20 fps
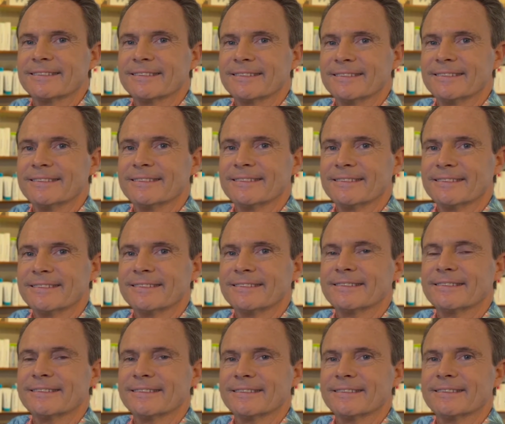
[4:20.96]

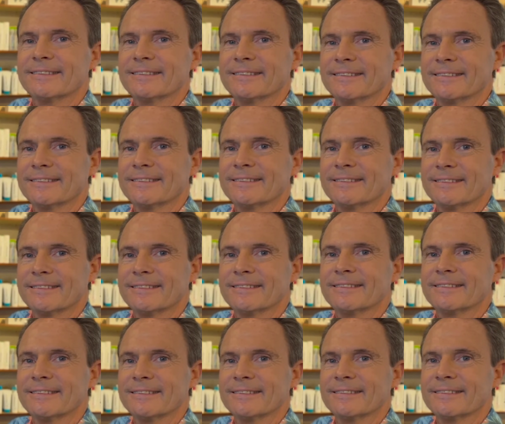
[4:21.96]

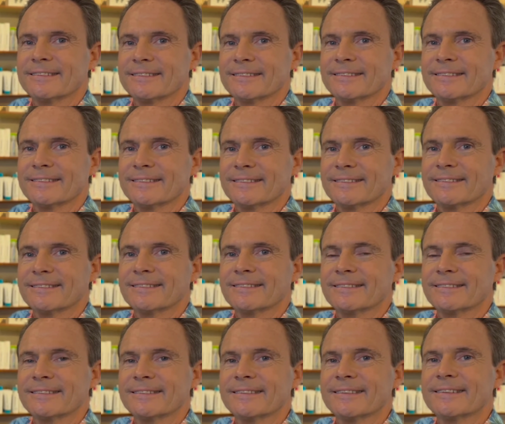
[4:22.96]

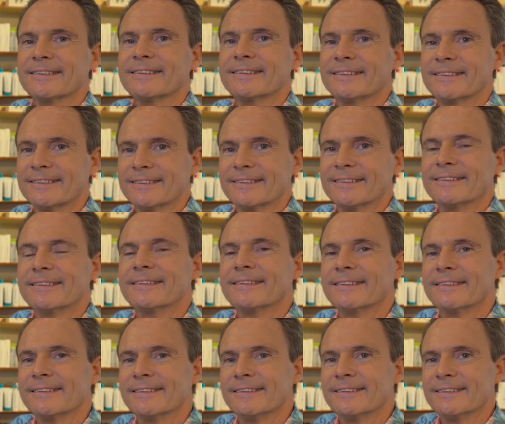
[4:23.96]

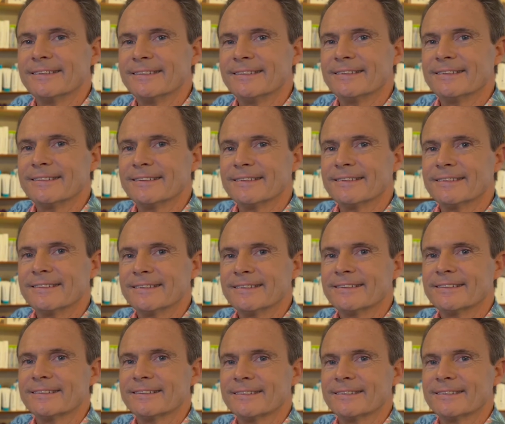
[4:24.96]
[no speech]